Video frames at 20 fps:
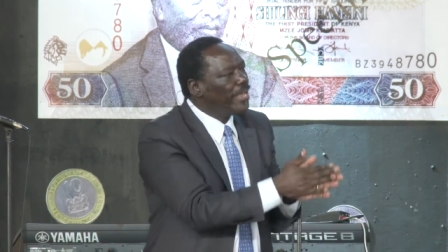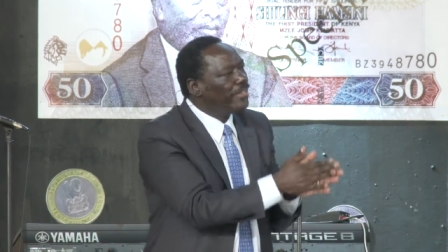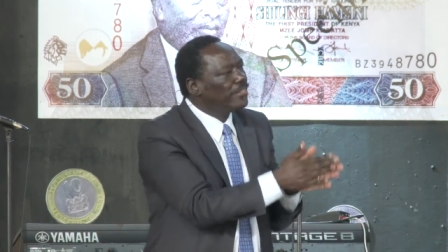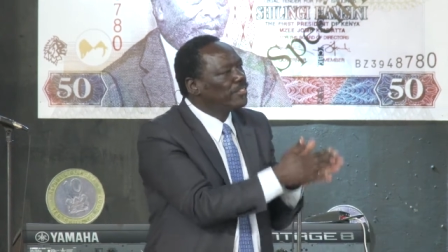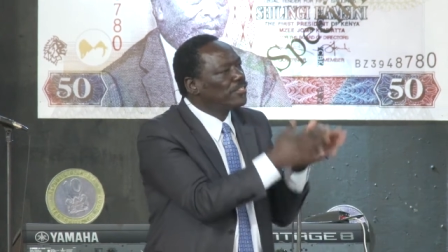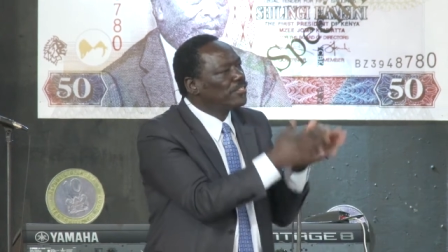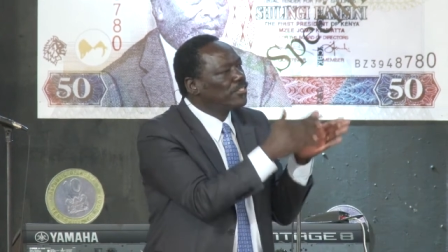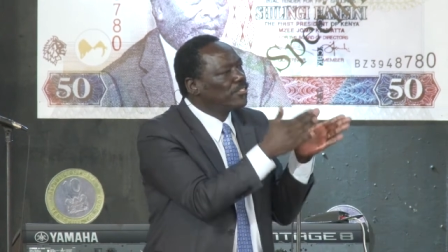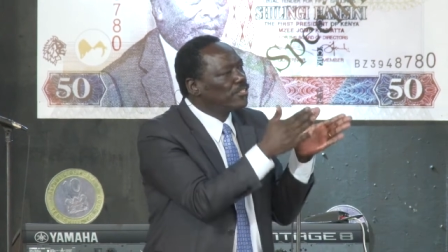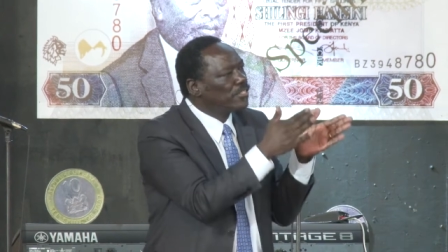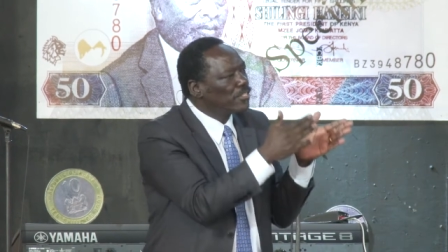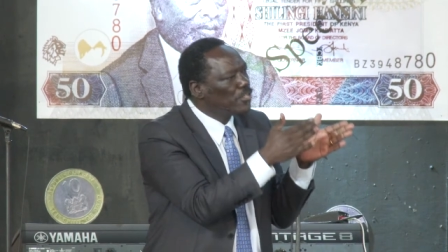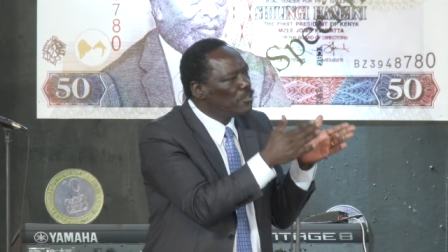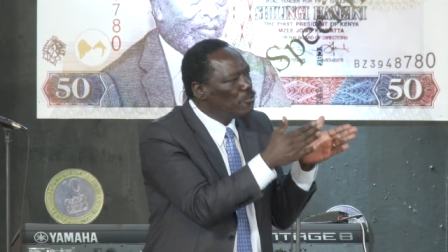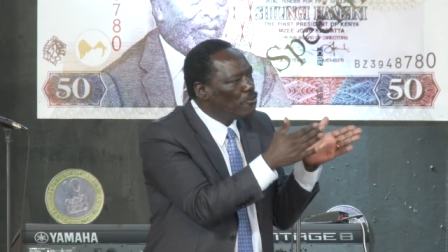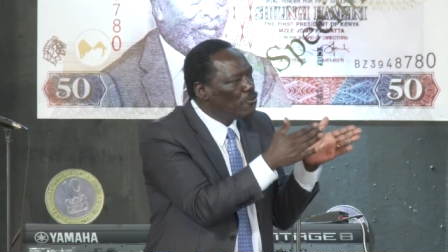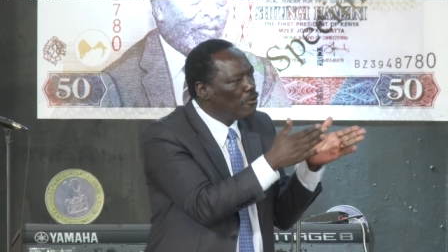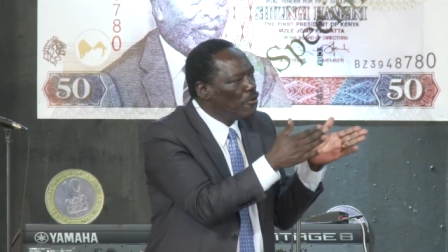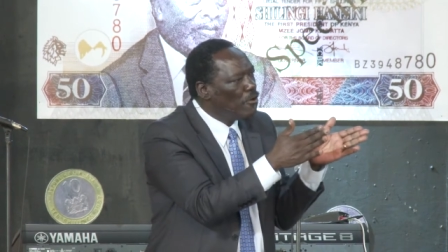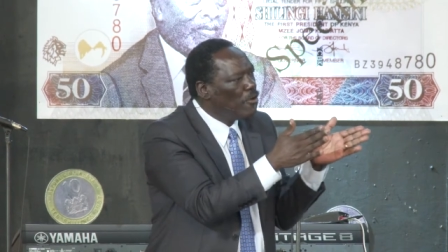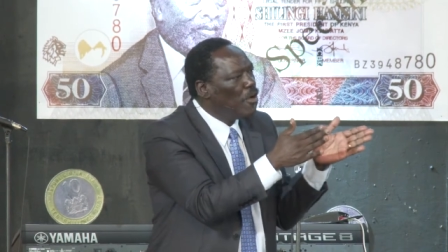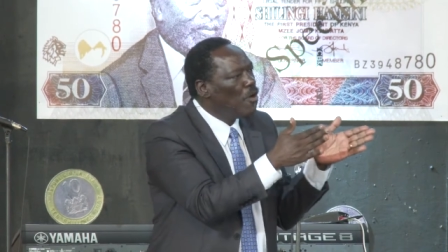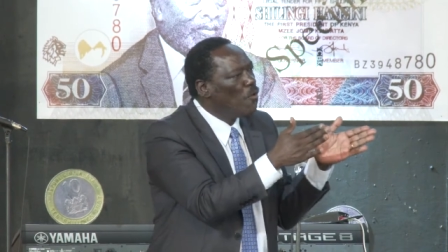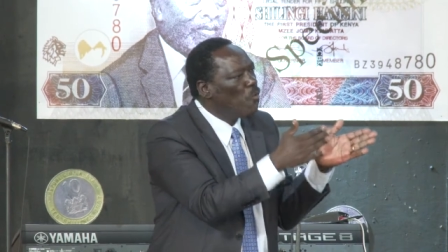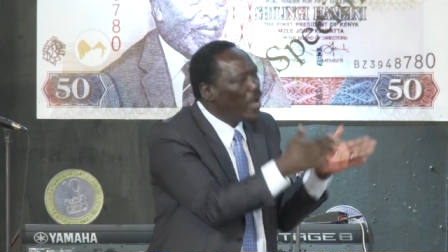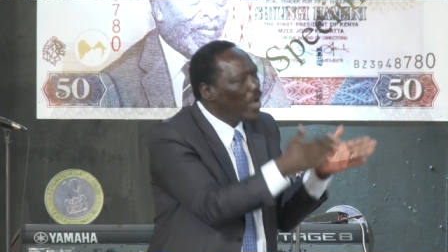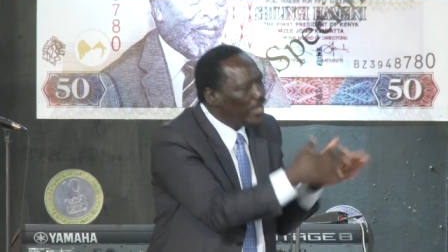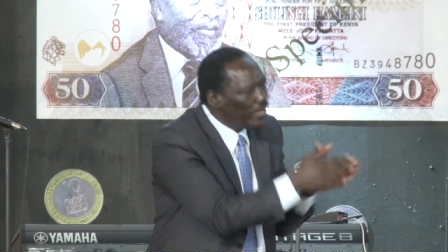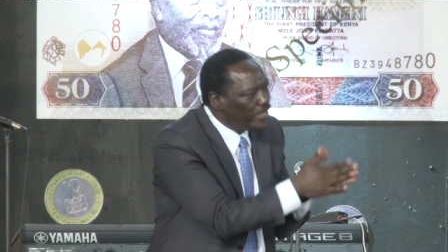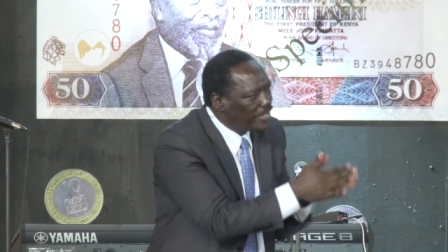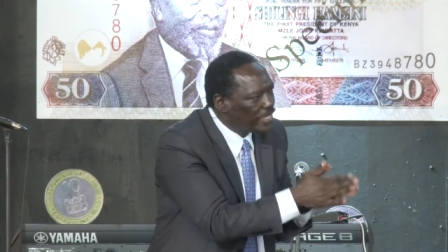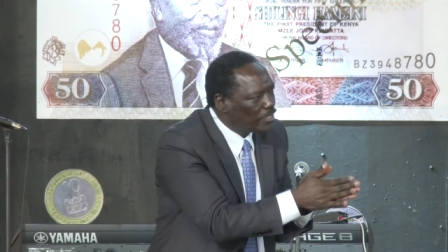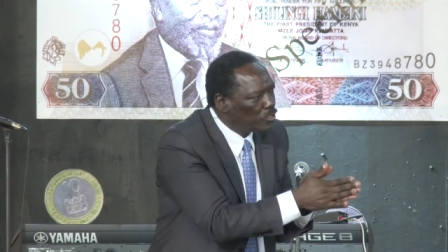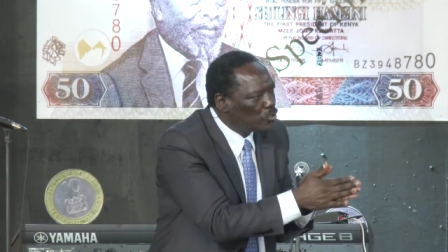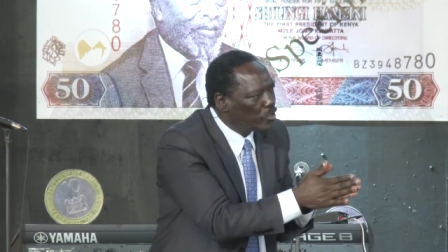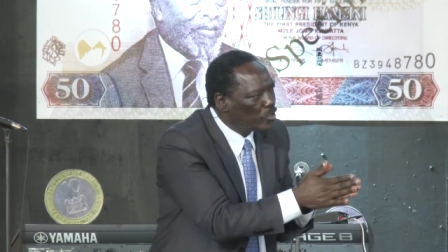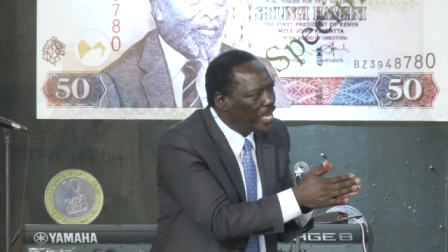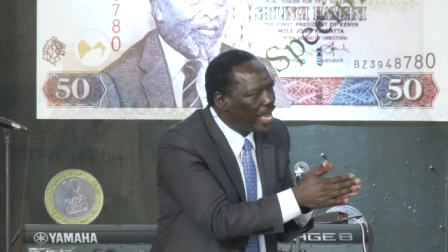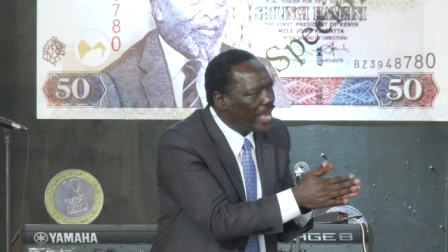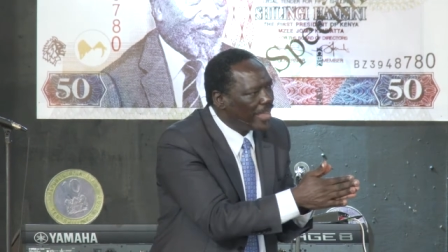and, weld
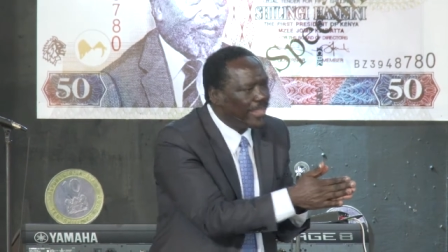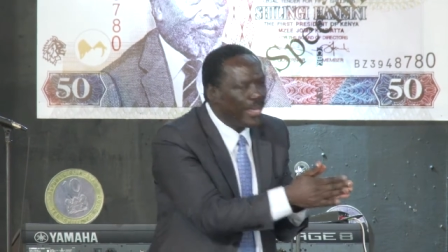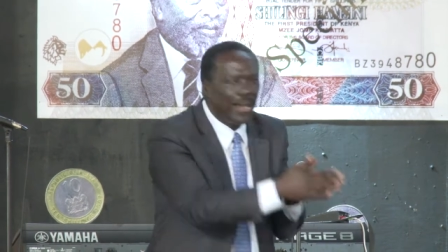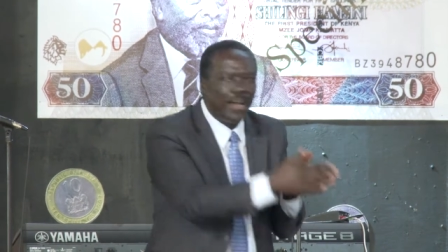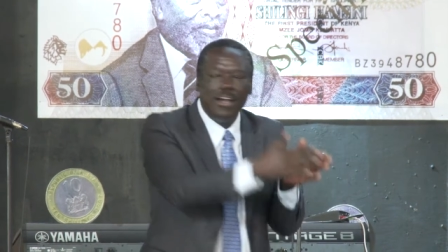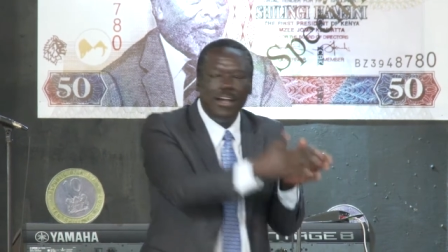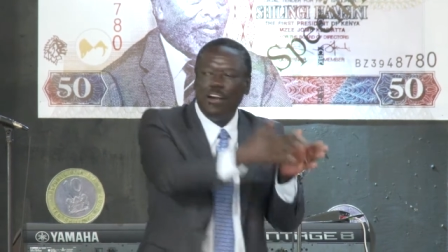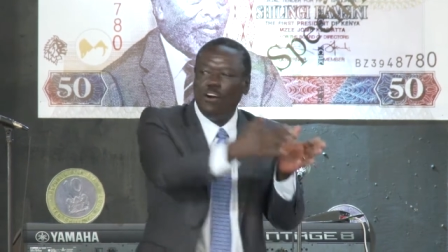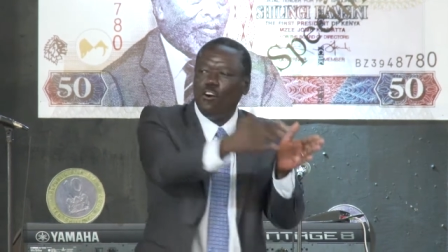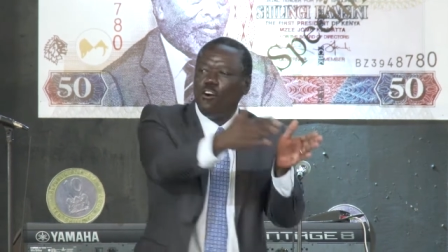it together